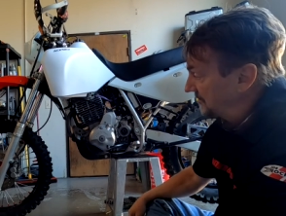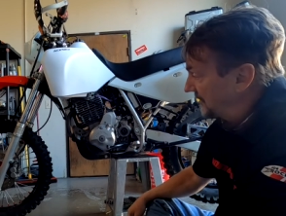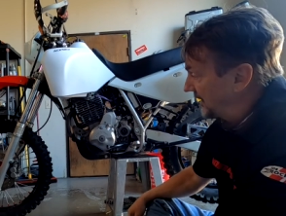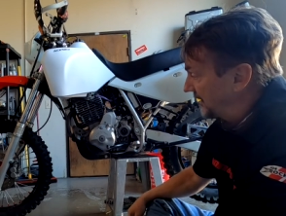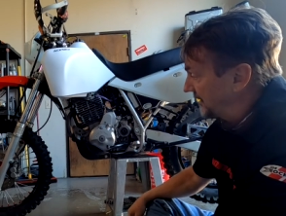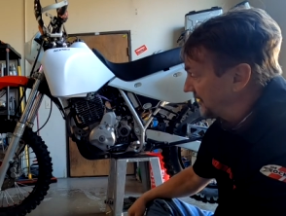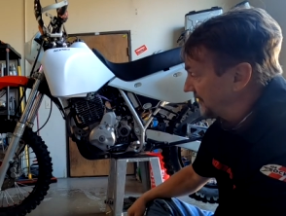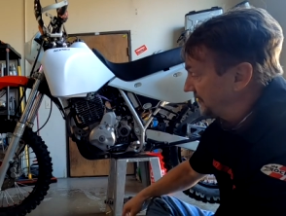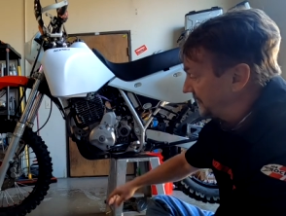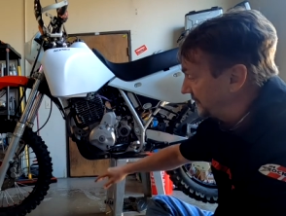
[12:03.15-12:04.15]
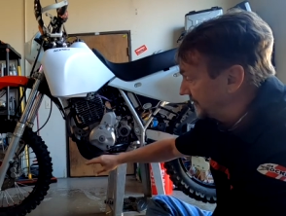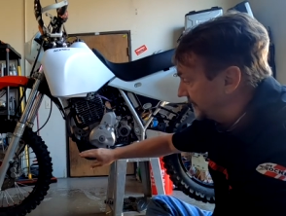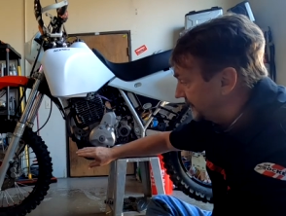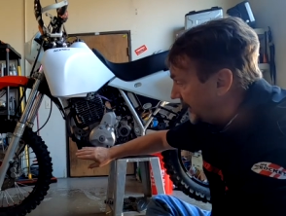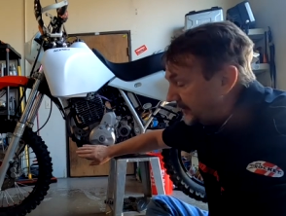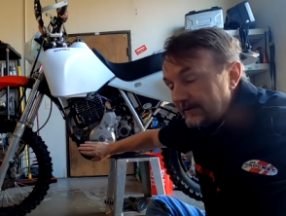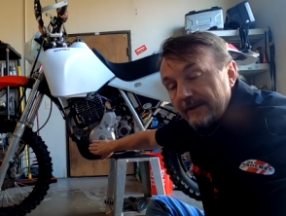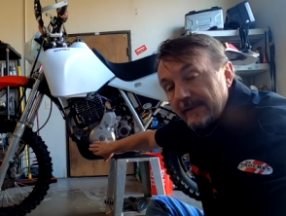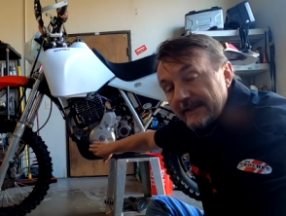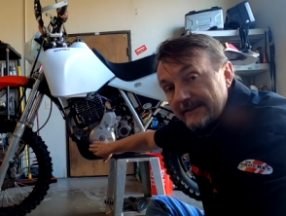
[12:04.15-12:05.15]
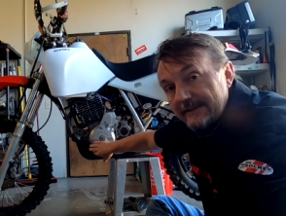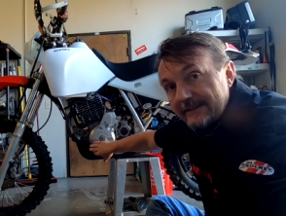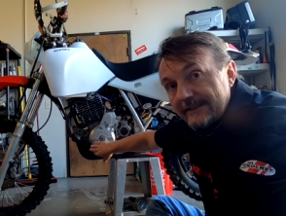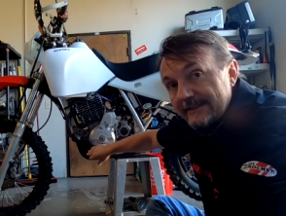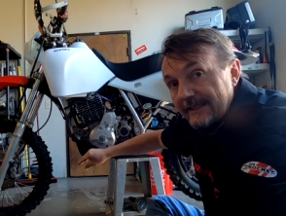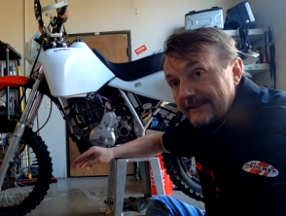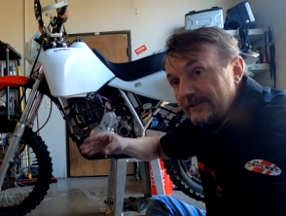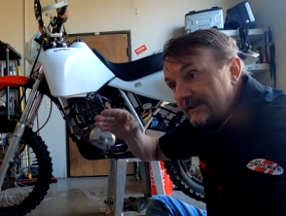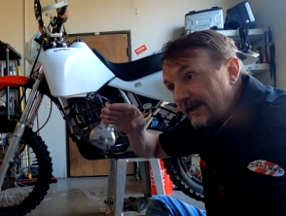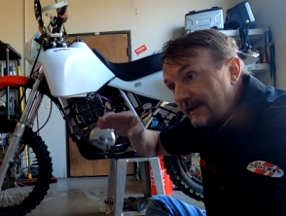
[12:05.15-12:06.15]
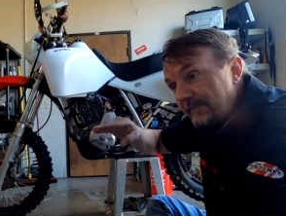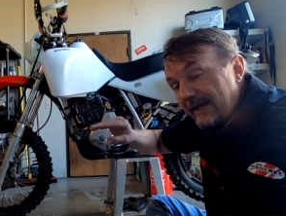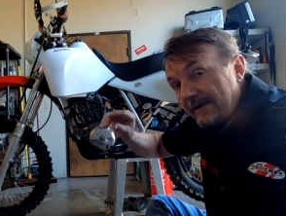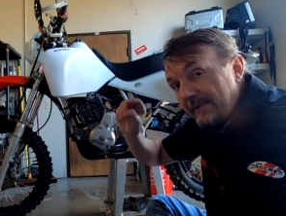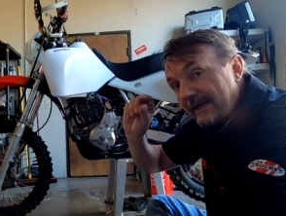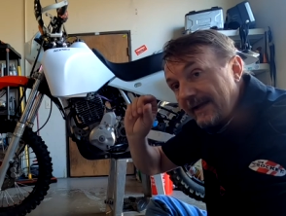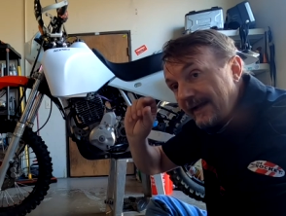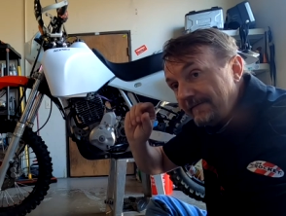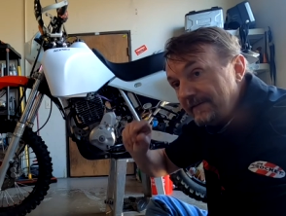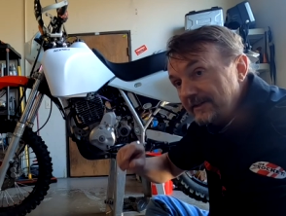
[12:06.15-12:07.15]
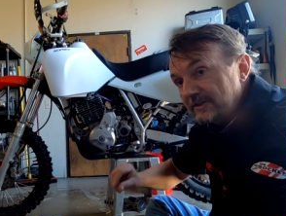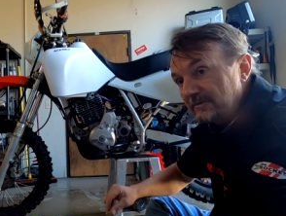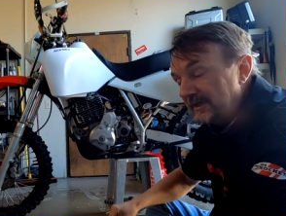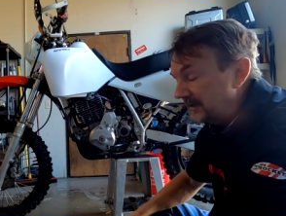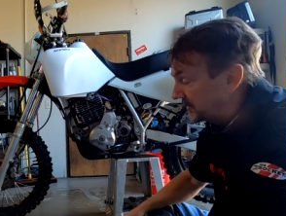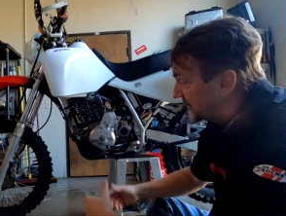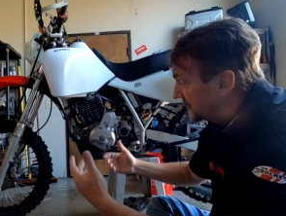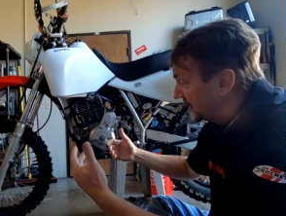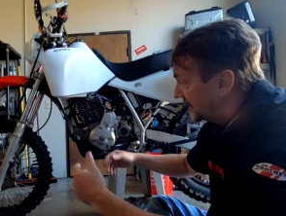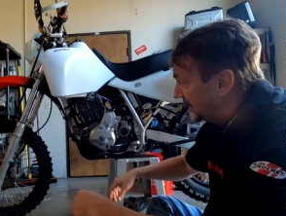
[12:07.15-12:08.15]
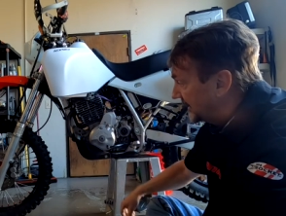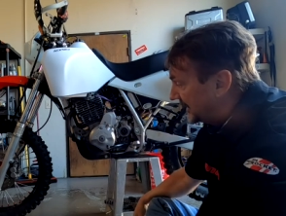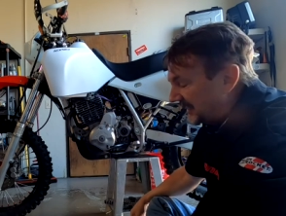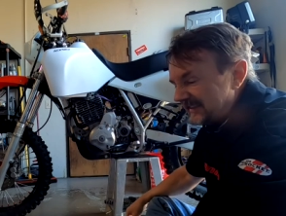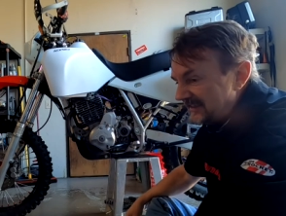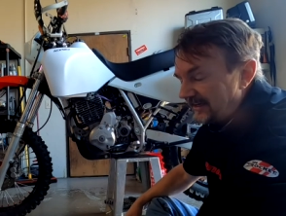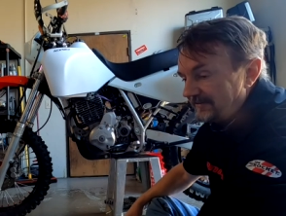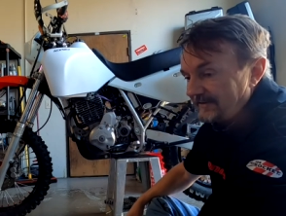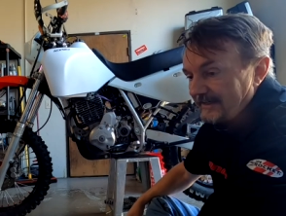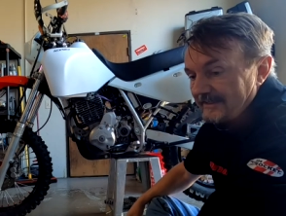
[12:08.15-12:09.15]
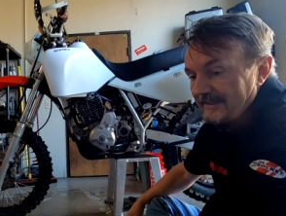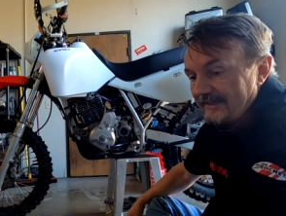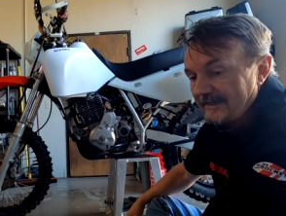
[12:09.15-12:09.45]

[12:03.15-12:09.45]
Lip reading: The factory that makes this, they said I should cut it back about a ½ an inch away, but it's not affecting it.